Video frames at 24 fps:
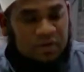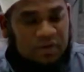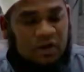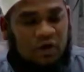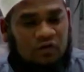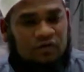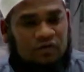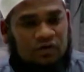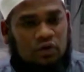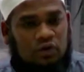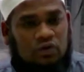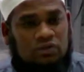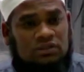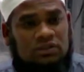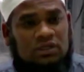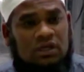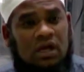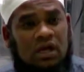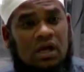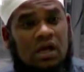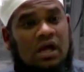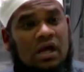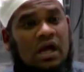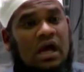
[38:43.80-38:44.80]
It will be
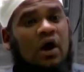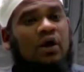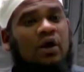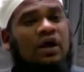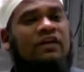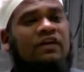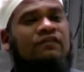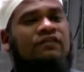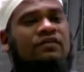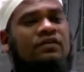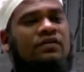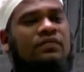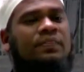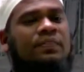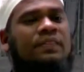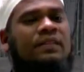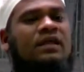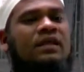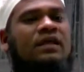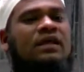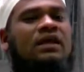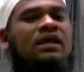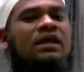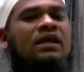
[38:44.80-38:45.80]
overlooked. However,
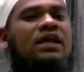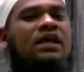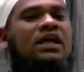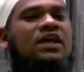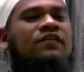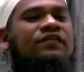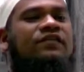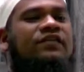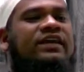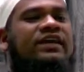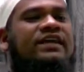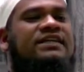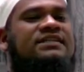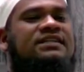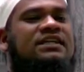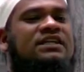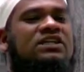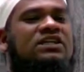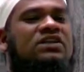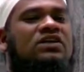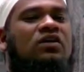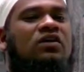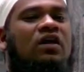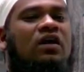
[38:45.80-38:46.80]
if
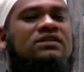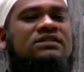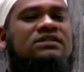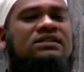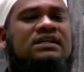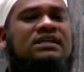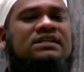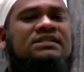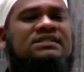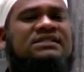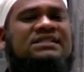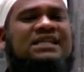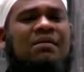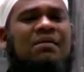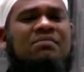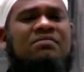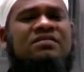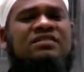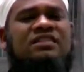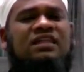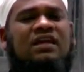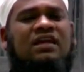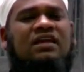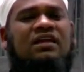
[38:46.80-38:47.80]
he is engrossed in
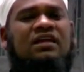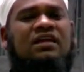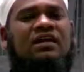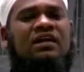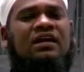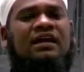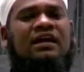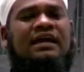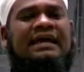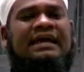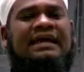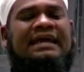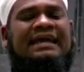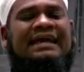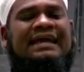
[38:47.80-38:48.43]
something